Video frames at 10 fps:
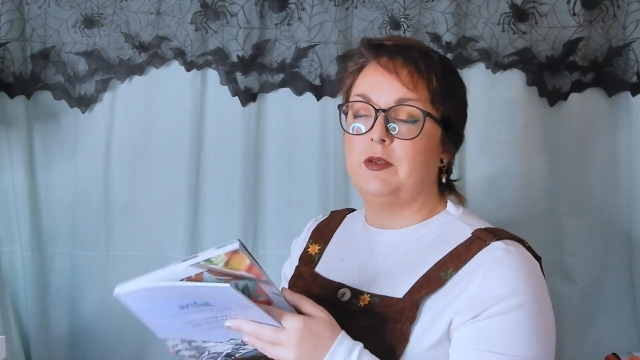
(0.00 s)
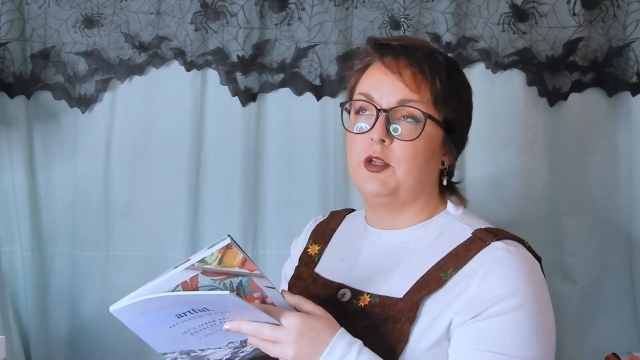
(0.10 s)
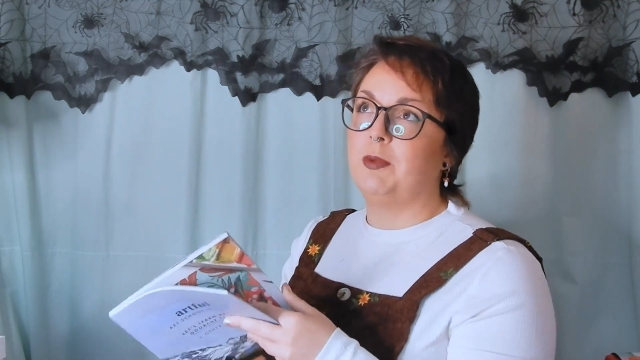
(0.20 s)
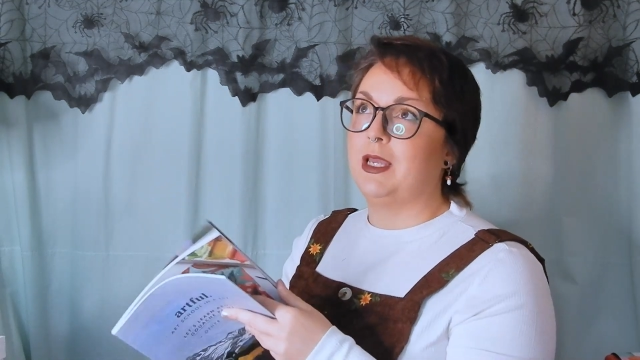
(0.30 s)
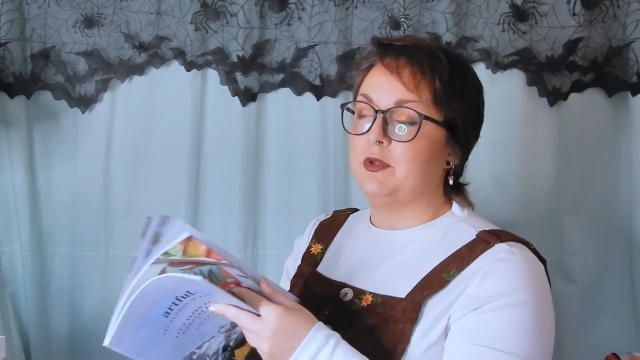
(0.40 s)

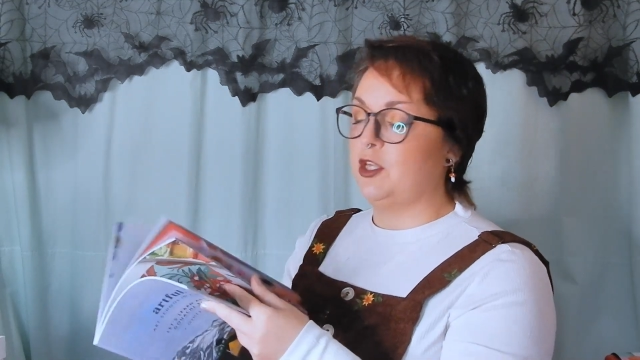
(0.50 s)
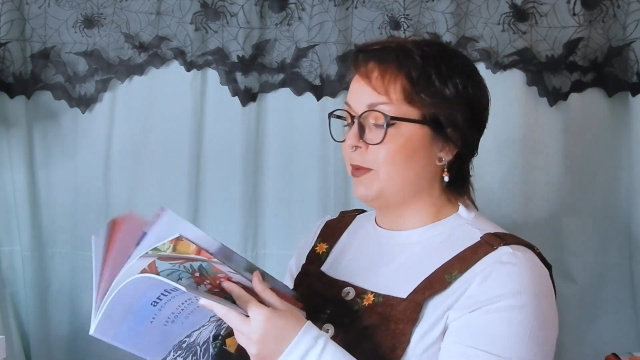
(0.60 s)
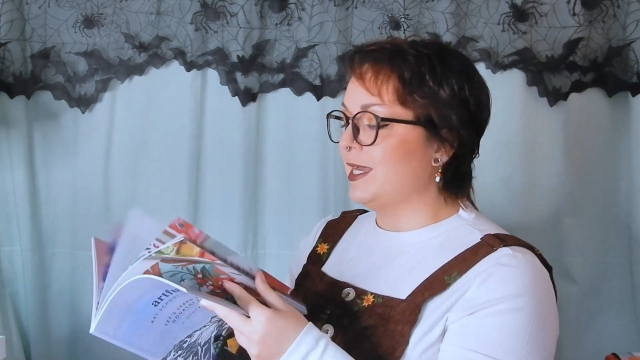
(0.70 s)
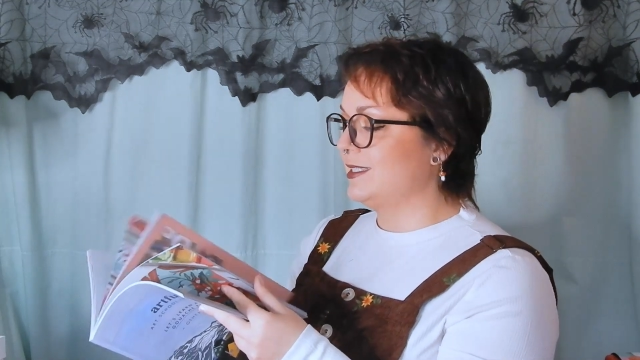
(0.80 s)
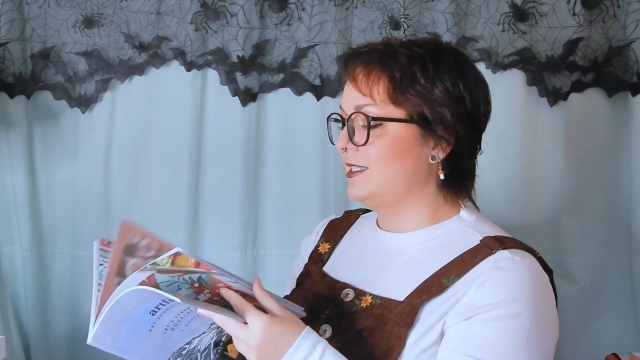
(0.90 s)
you play with the
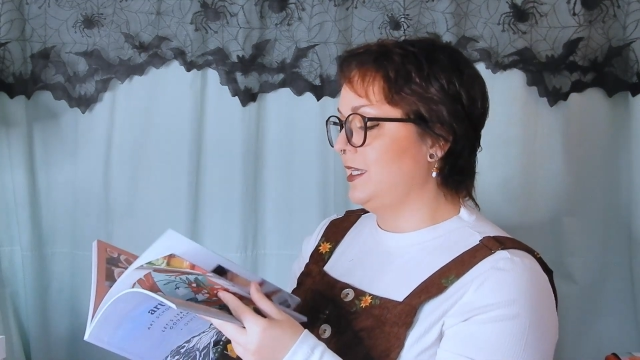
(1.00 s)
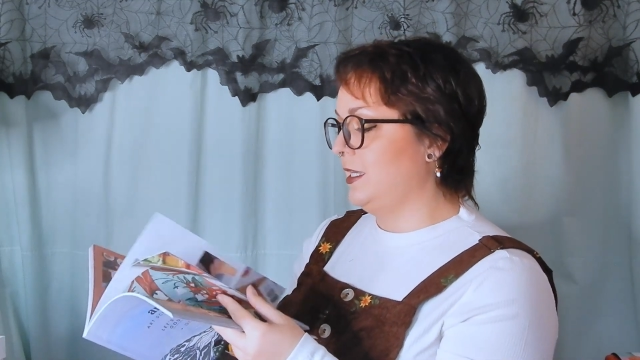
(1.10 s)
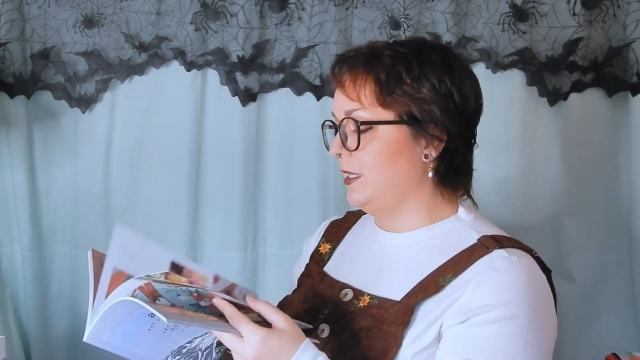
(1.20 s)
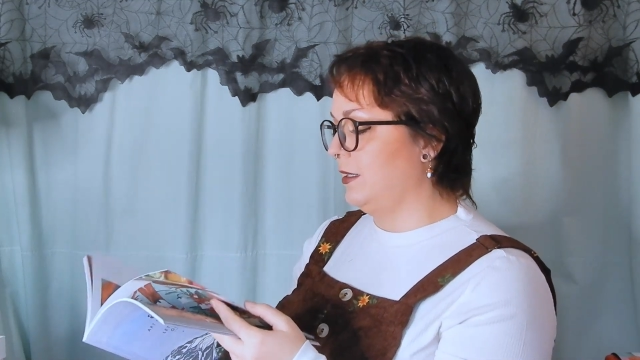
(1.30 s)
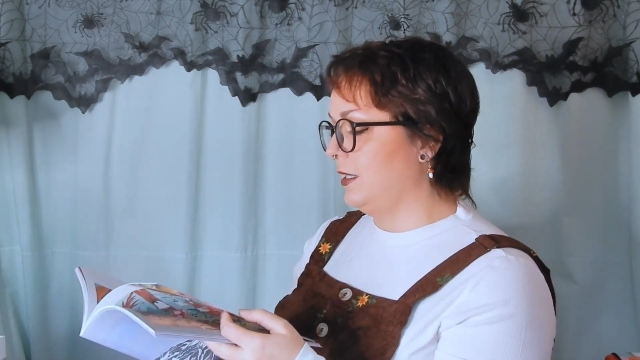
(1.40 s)

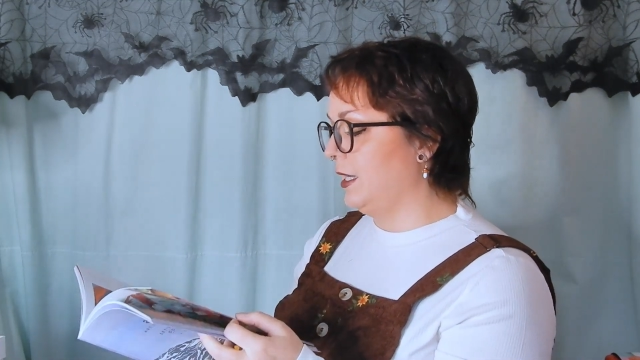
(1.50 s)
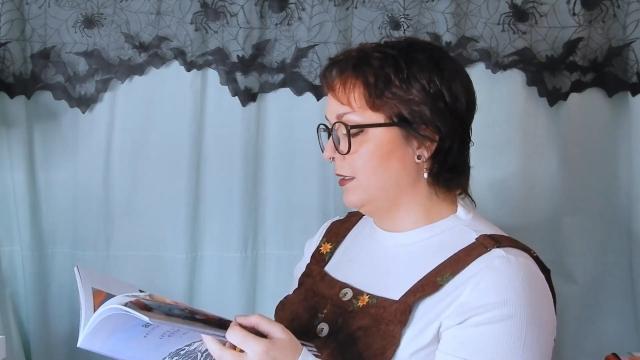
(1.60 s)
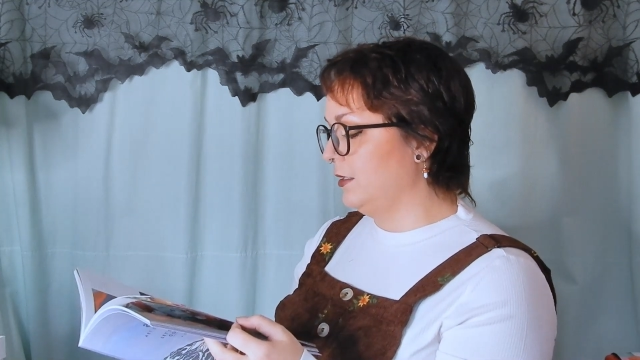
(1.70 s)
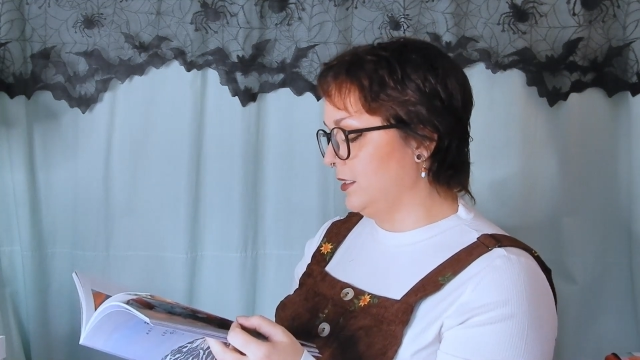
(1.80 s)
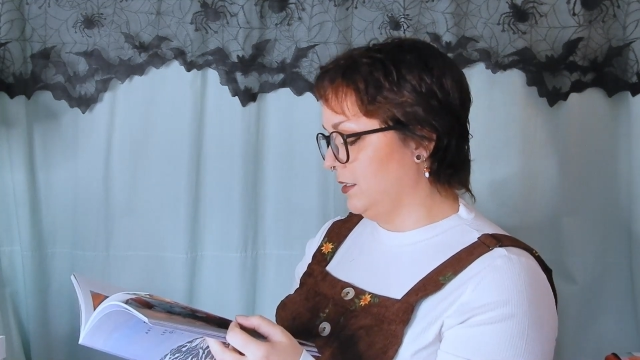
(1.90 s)
opacity,
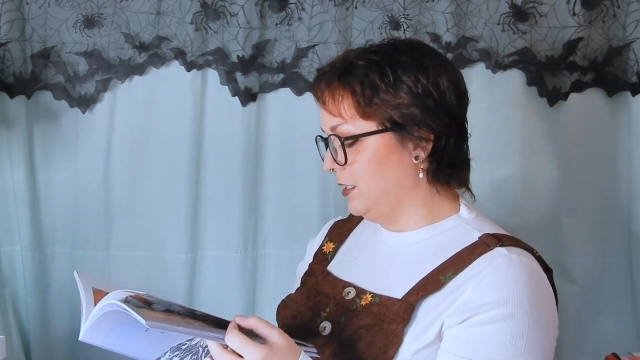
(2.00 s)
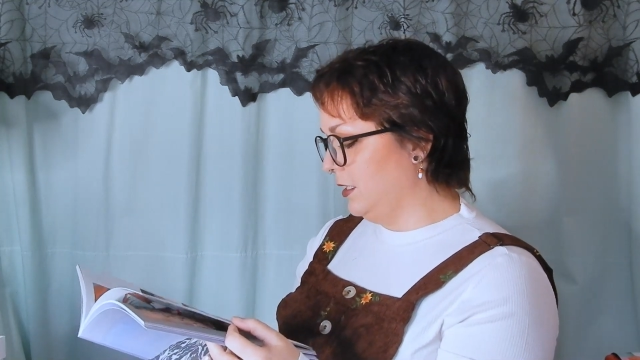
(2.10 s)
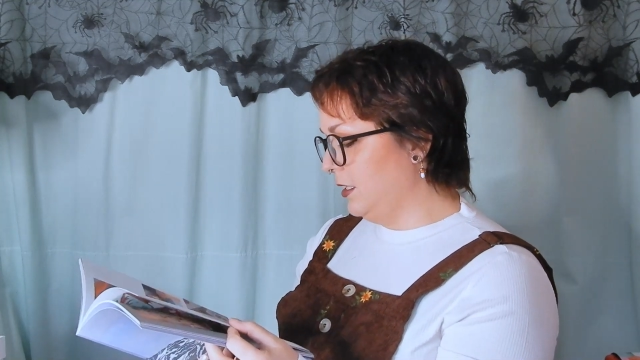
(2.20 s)
and